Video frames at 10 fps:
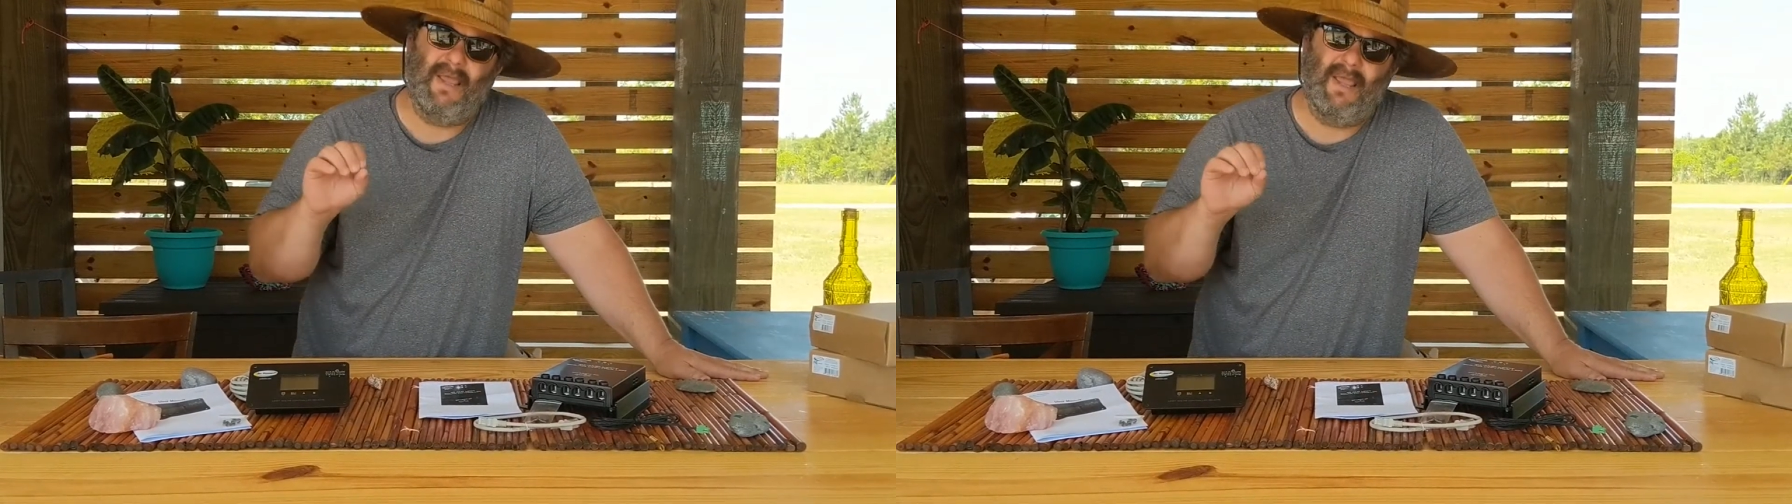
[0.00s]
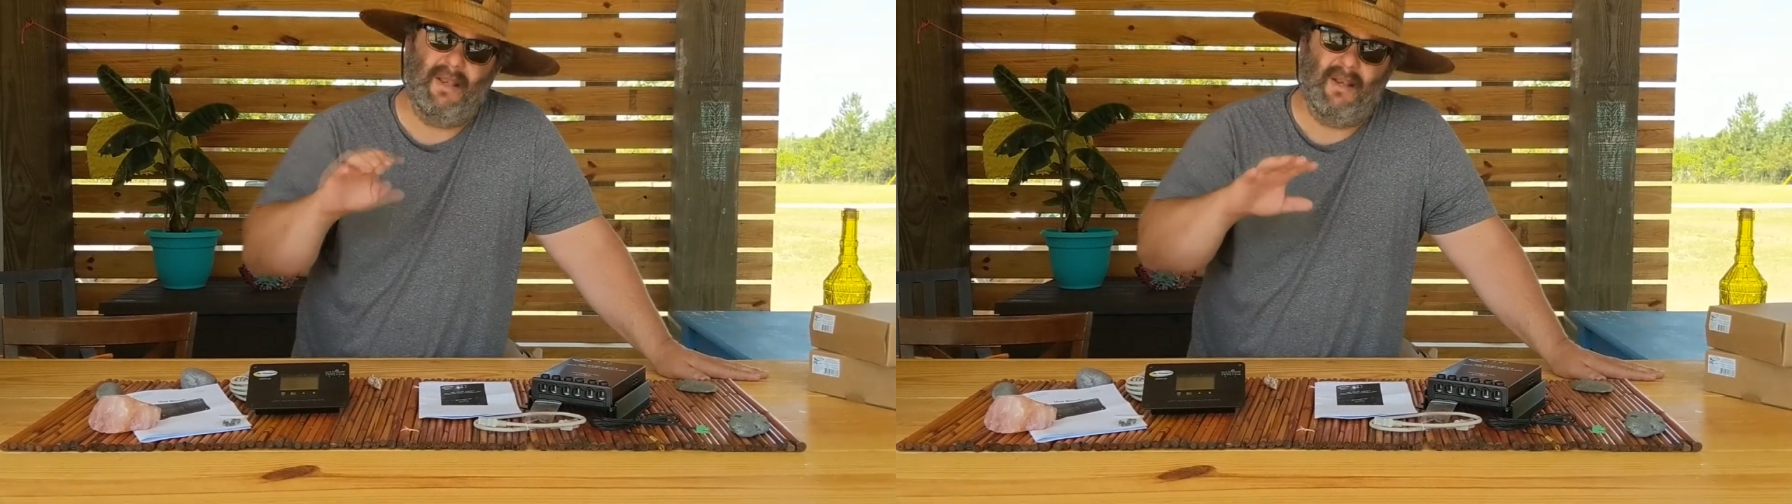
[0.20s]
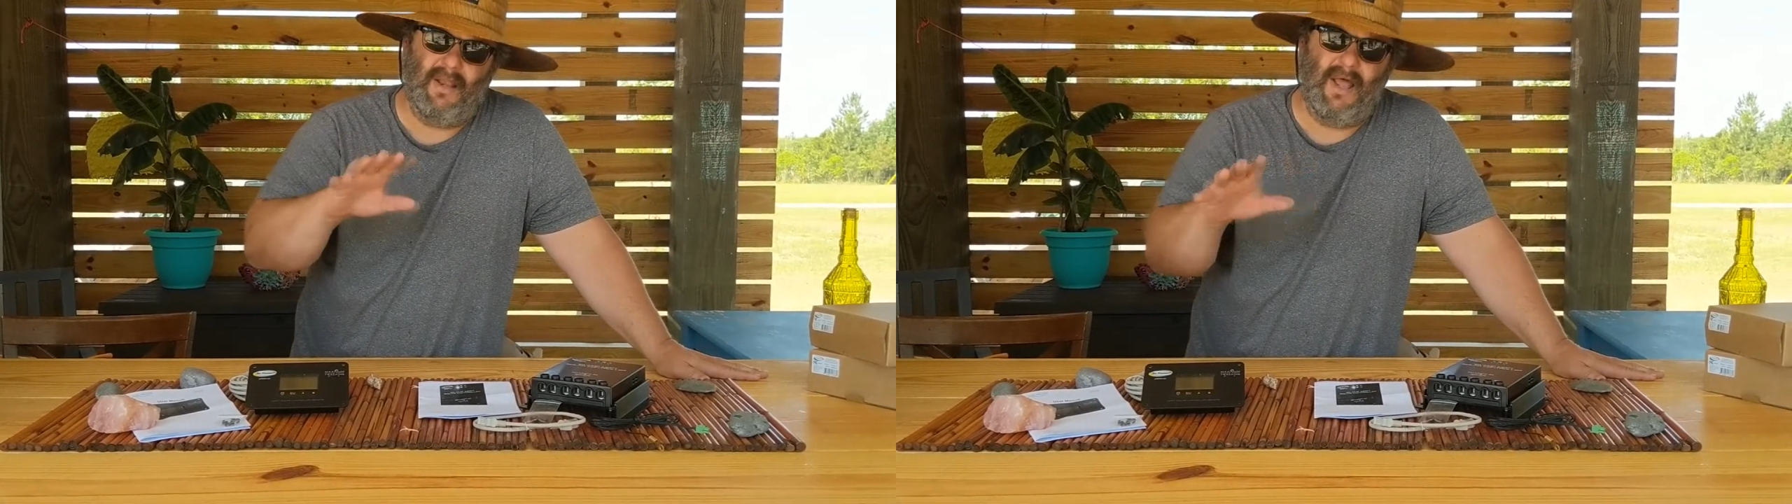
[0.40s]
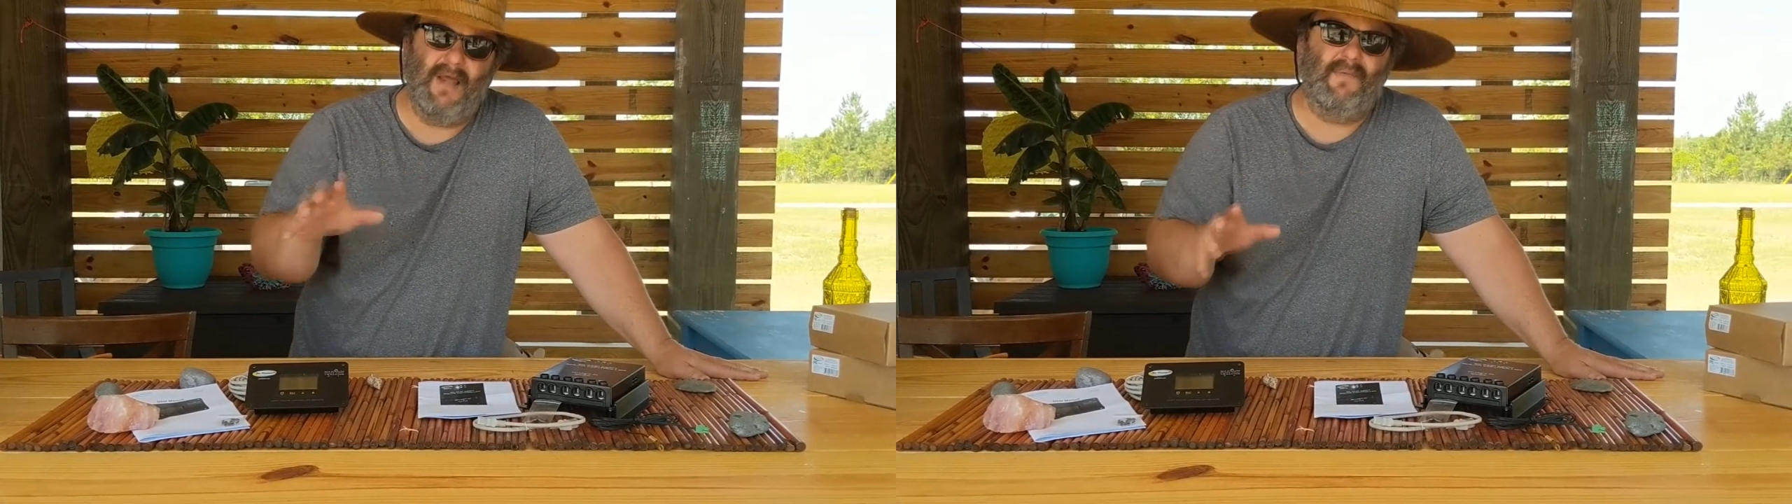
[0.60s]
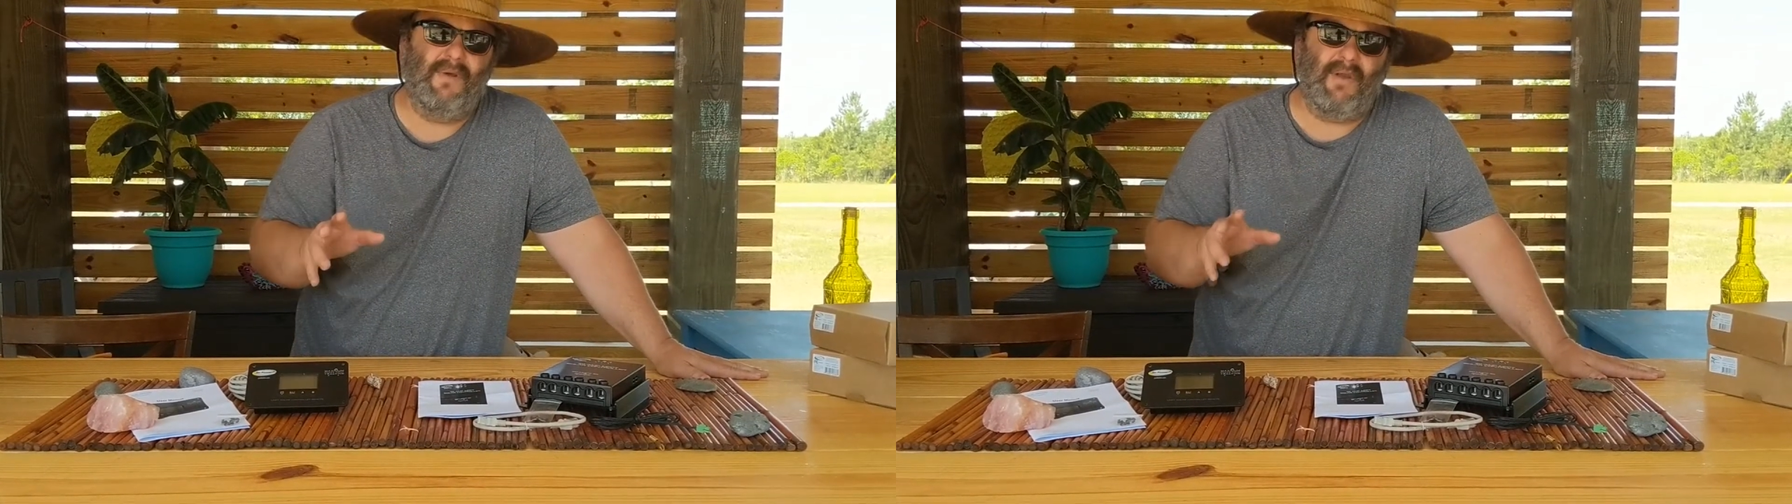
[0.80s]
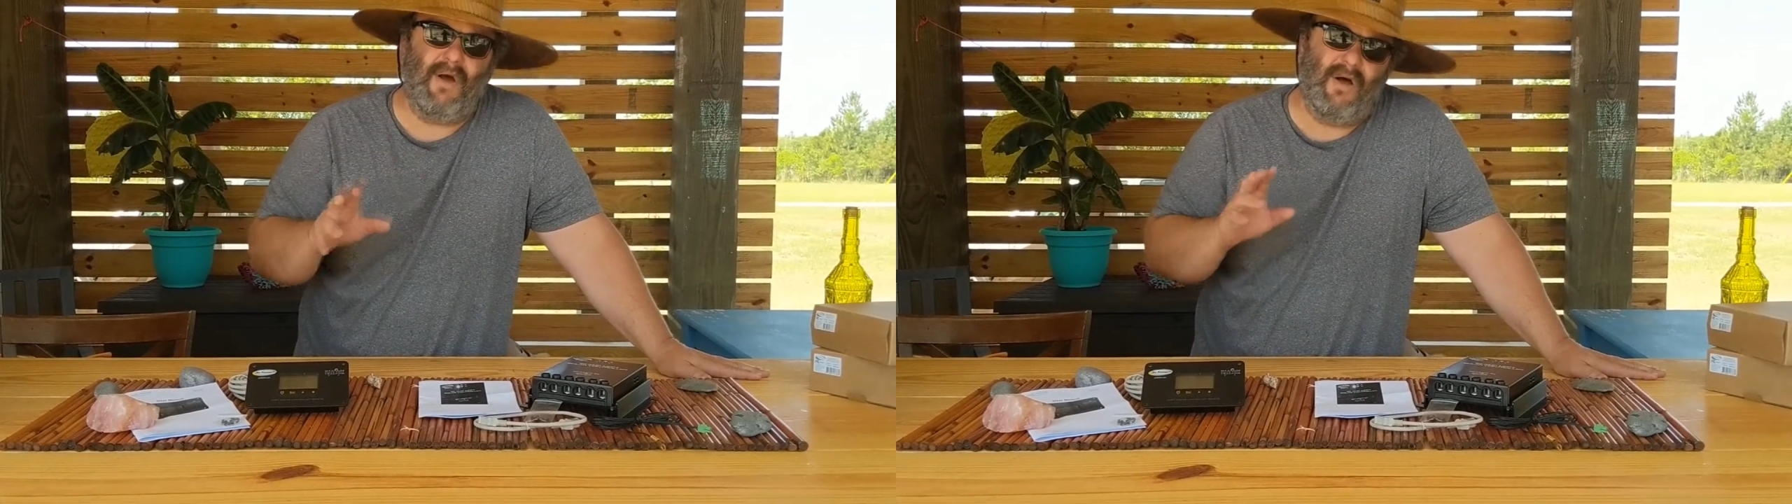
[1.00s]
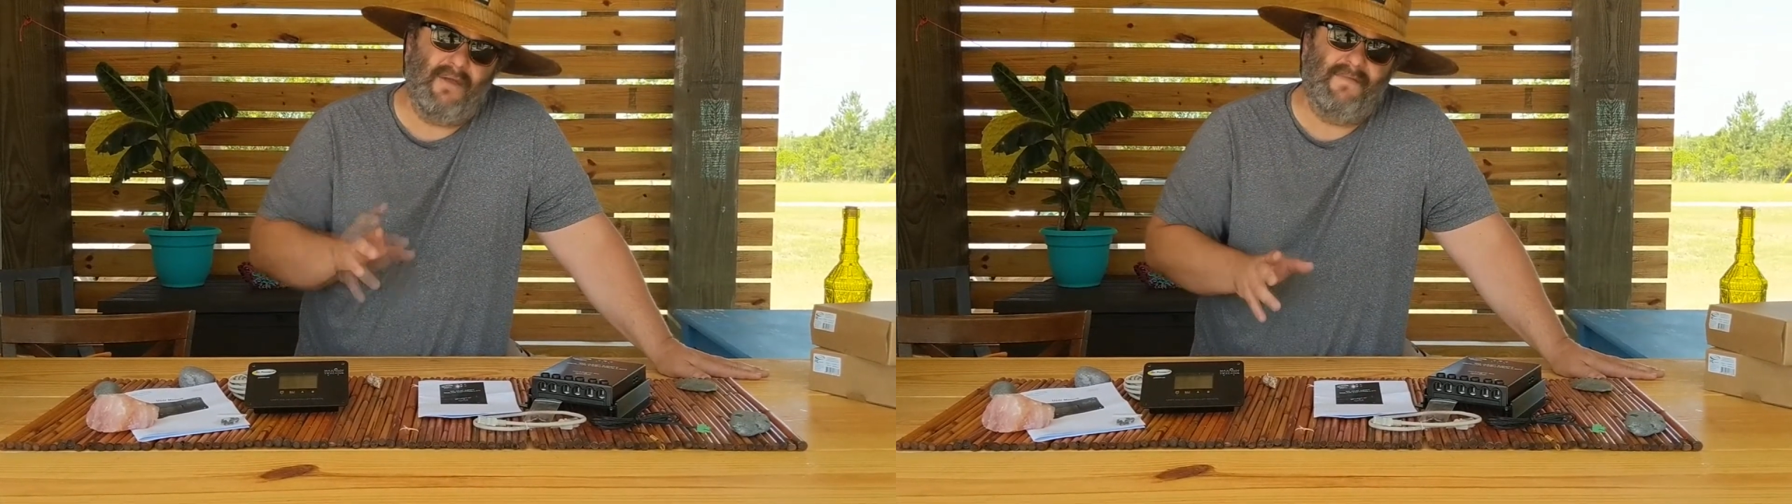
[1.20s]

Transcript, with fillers: In line with all